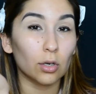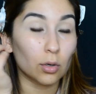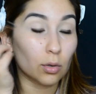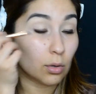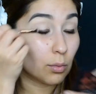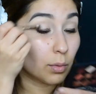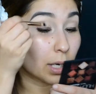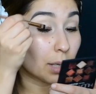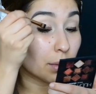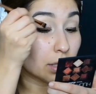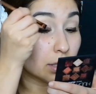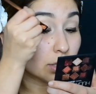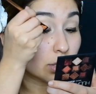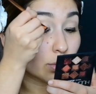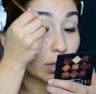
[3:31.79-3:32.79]
So
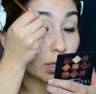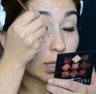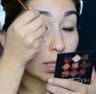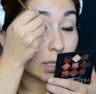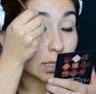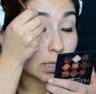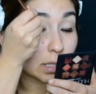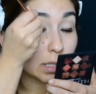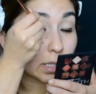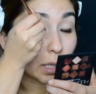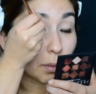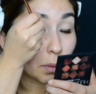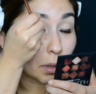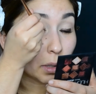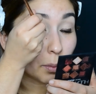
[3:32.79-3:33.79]
what I'm going to do with this
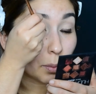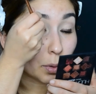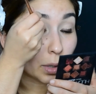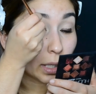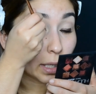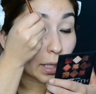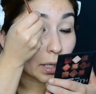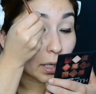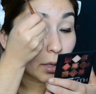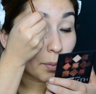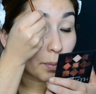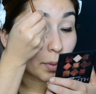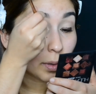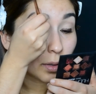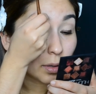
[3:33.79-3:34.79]
is I'm going to bring
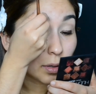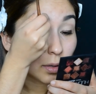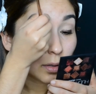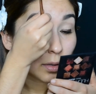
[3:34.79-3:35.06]
it up